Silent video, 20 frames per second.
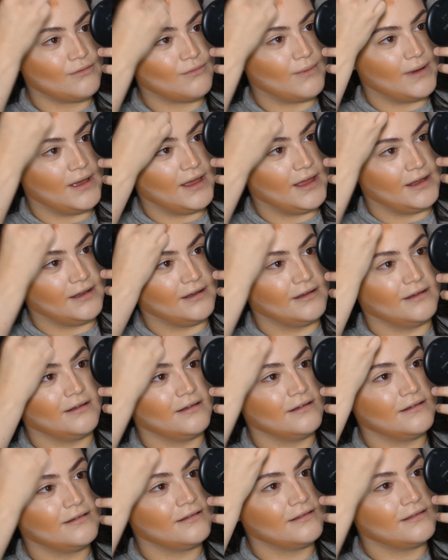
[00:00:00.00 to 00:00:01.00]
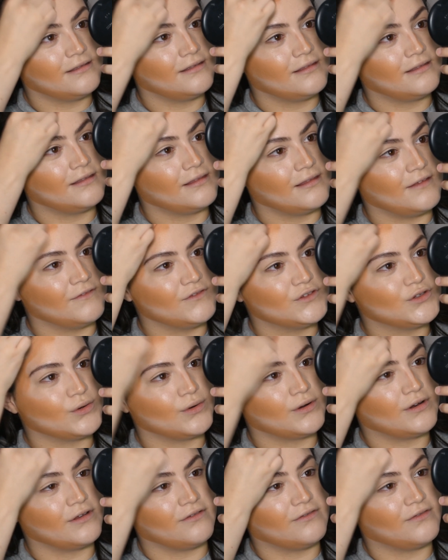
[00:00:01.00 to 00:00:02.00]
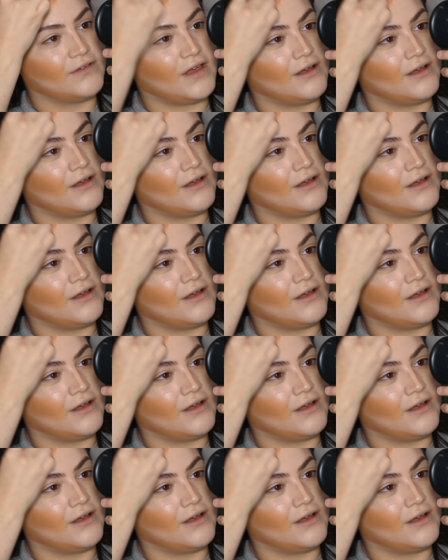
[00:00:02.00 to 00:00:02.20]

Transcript: When they've sort of